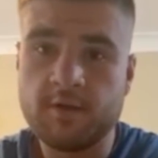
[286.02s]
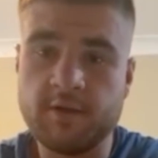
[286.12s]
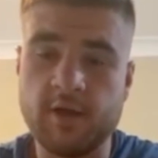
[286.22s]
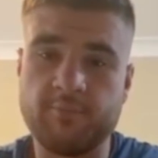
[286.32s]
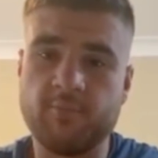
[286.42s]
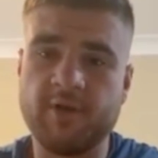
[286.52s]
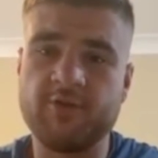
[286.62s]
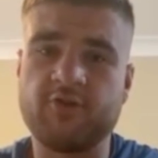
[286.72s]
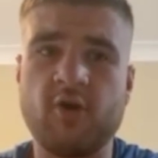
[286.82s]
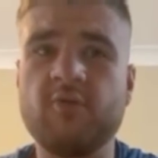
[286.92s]
Yeah, me
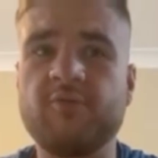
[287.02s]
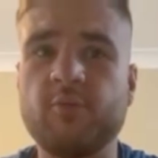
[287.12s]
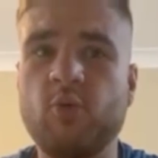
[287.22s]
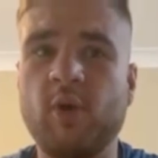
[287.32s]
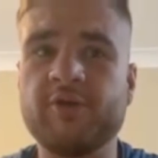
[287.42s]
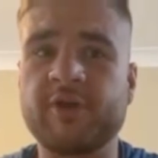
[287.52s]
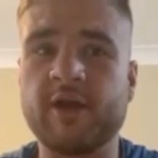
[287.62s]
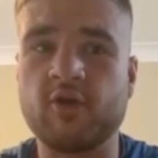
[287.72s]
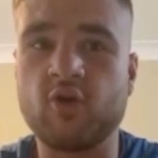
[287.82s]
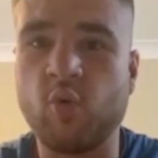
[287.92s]
and Joe always
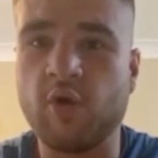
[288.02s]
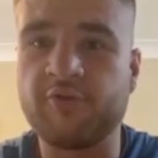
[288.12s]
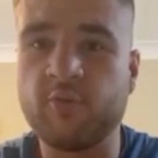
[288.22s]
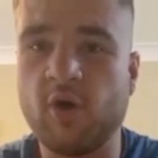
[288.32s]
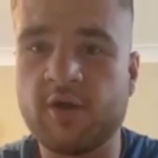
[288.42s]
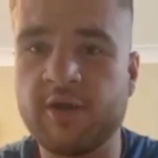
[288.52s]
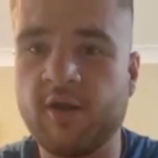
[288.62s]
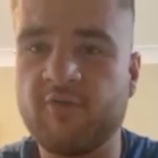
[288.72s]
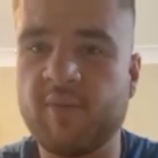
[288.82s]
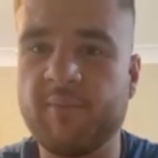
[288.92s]
get good quality working.
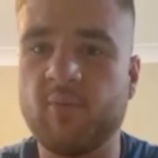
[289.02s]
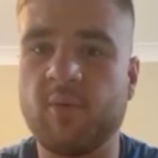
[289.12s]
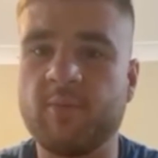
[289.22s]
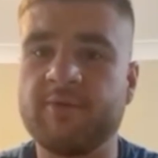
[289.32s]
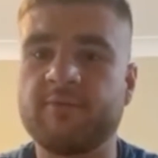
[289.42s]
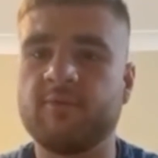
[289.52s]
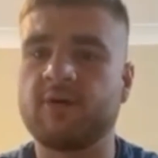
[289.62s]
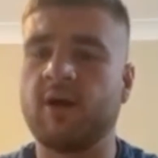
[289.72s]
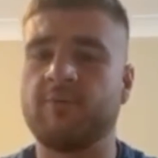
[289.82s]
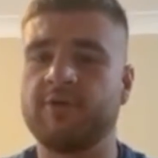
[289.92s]
I remember a
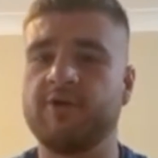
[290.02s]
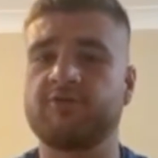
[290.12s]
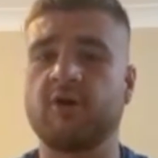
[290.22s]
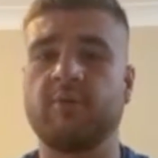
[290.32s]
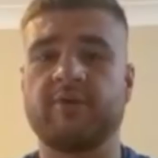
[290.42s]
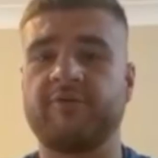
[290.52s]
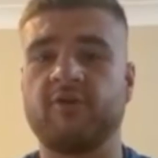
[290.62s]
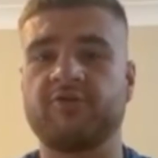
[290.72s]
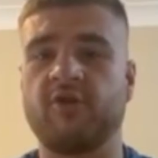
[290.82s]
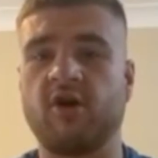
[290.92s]
couple of years ago when I
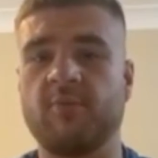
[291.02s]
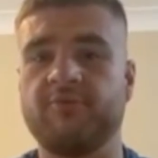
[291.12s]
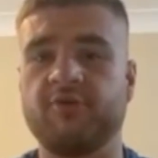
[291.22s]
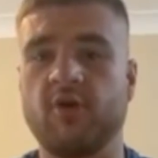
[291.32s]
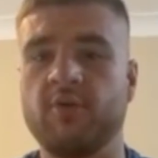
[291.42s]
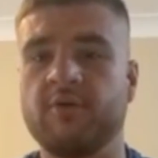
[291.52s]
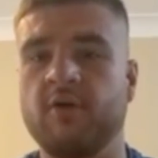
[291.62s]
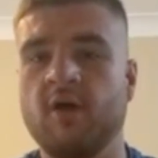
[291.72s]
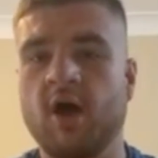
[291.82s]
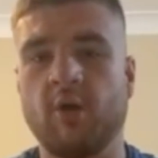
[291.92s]
first started with Joe, and
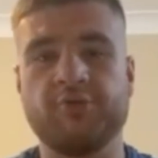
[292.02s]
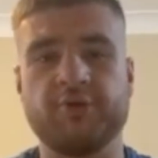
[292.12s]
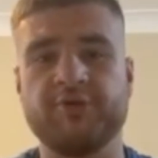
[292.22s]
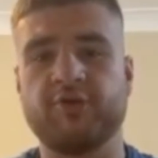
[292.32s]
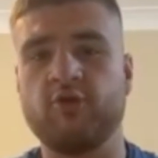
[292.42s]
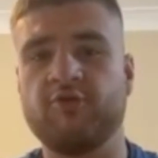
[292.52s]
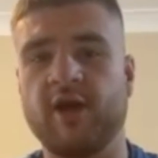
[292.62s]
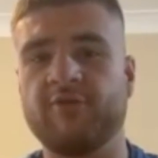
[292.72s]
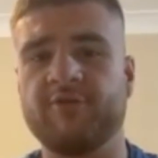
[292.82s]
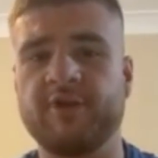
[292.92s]
I was doing two
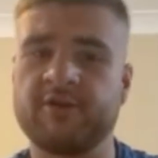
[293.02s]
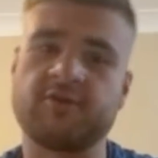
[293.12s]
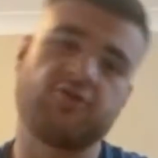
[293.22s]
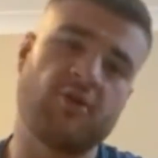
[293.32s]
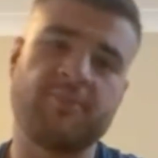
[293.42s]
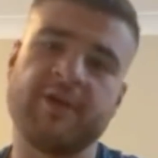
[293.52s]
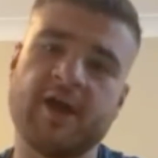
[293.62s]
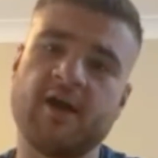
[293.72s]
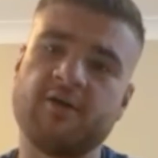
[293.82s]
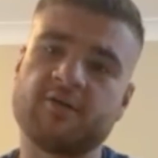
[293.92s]
rounds in, jumping
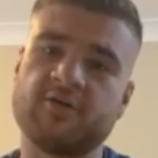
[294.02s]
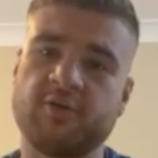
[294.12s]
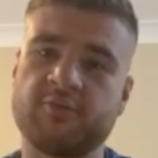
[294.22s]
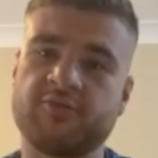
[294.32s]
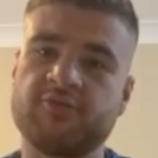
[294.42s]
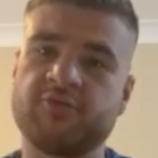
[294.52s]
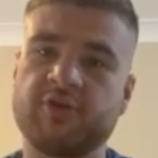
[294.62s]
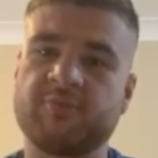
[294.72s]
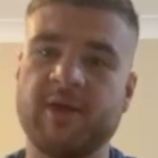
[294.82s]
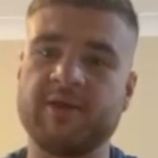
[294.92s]
out, because I was just
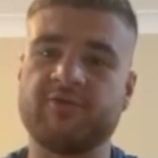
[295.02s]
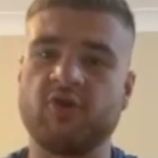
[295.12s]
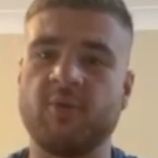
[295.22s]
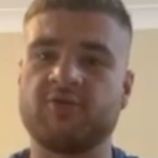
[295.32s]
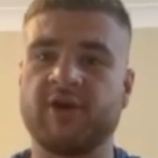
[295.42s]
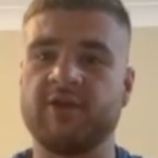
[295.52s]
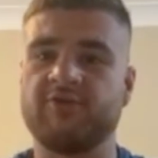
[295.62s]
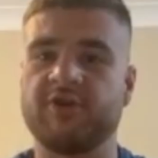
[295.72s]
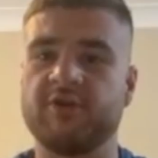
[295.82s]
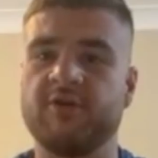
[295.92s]
expending too much
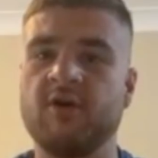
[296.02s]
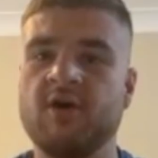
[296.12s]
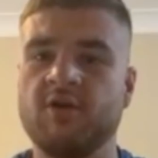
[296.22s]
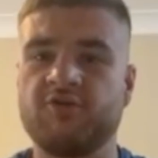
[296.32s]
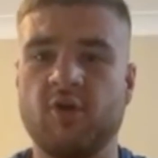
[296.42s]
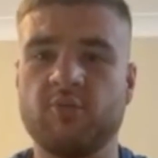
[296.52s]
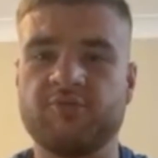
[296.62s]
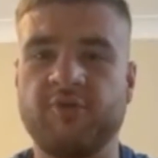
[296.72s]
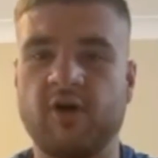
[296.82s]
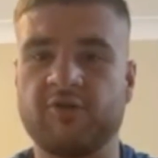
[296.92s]
energy, and Joe
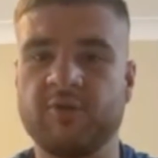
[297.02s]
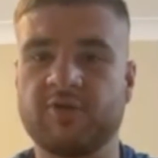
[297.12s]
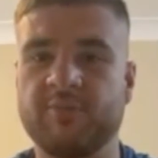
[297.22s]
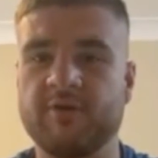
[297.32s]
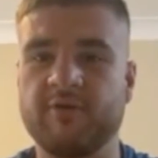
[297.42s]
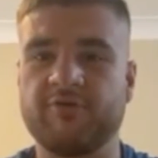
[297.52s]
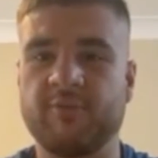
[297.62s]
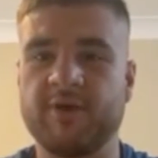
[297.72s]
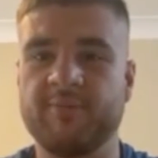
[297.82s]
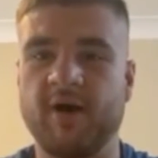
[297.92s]
was far too experienced for
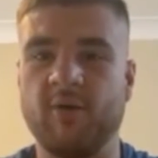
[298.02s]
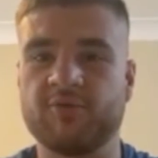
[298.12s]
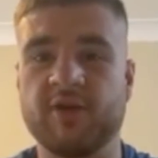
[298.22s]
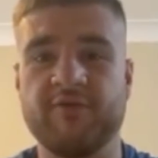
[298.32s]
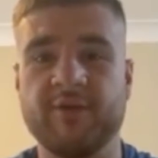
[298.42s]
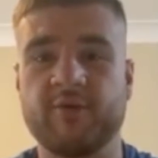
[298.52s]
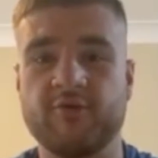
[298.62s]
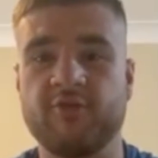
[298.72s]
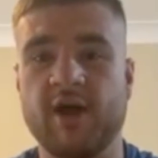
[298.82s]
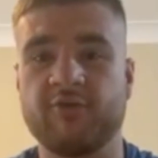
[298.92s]
me, but I was giving him
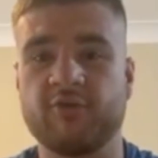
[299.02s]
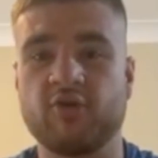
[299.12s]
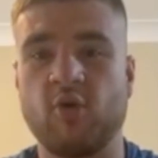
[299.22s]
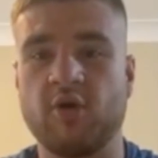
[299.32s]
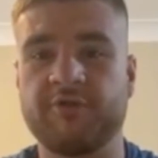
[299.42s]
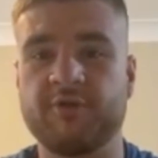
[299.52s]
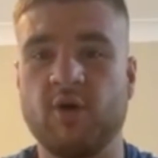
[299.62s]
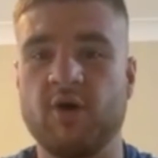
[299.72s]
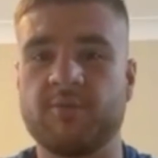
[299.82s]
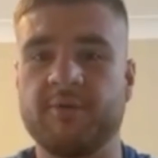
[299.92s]
good rounds and good quality
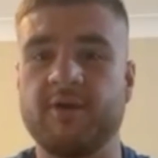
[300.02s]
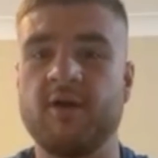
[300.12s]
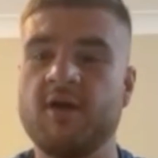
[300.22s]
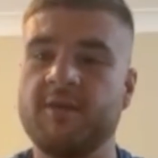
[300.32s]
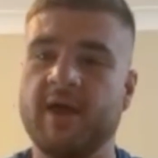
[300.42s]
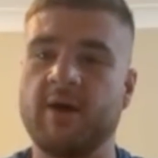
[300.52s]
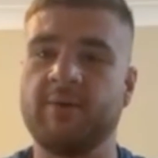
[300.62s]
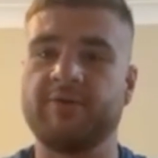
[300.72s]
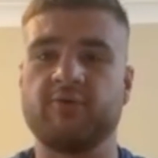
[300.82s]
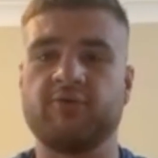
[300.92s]
work. But now we do